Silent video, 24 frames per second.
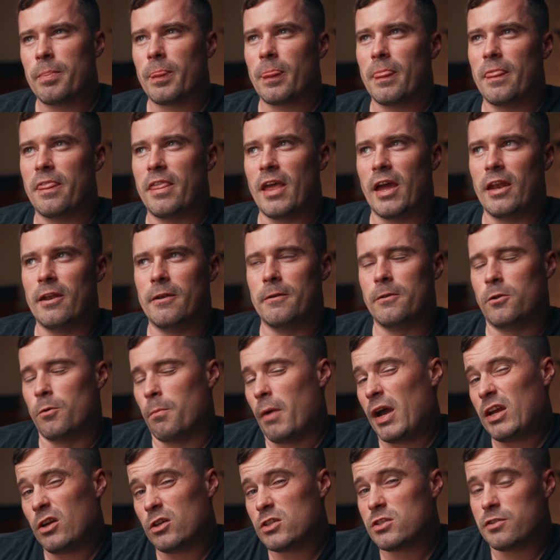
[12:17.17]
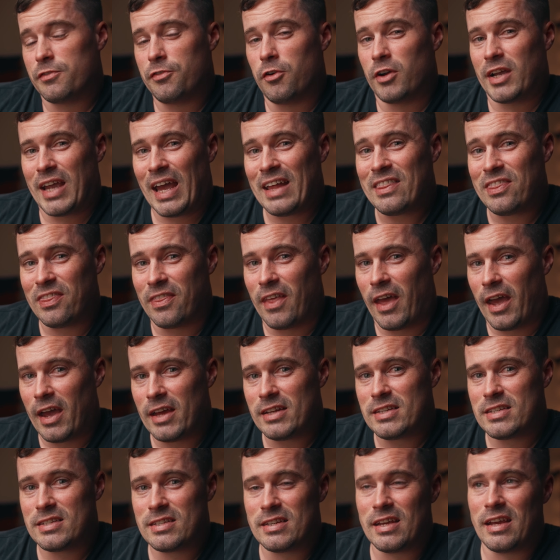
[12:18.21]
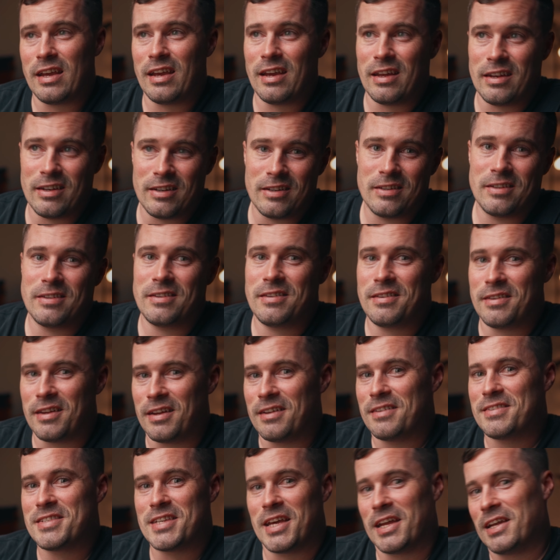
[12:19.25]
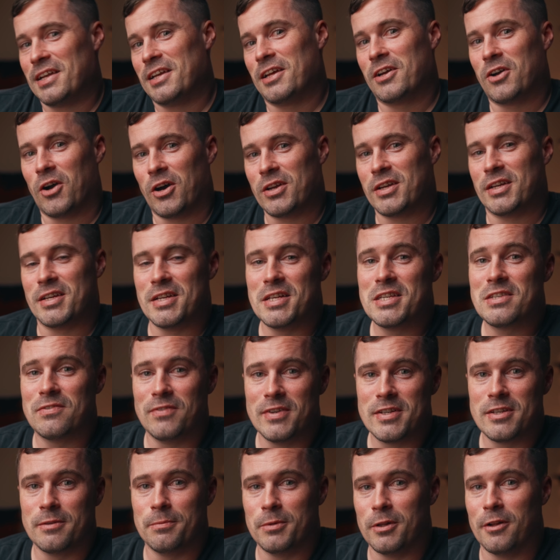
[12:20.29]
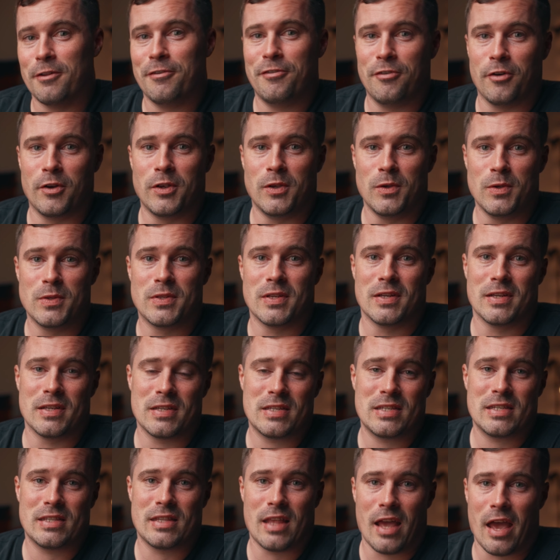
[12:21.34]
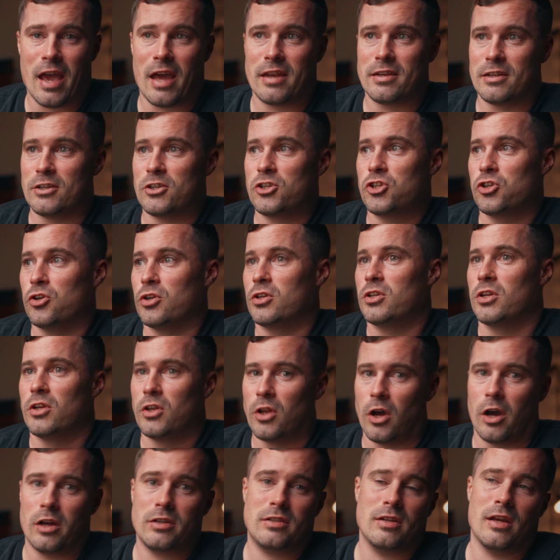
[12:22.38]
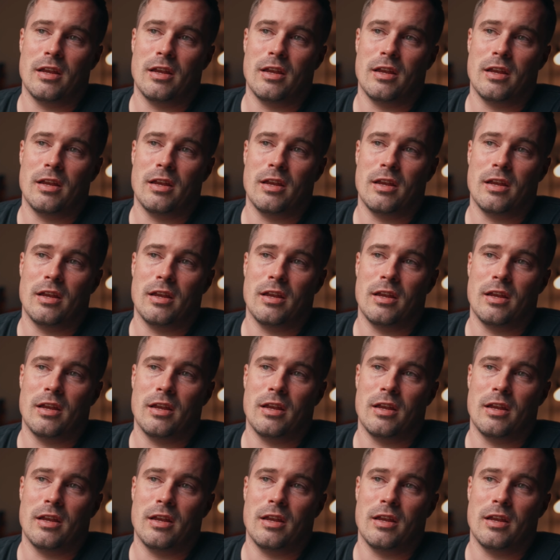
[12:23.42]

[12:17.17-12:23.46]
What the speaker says: then you might also forget that, and then suddenly content is visible for users that it should not.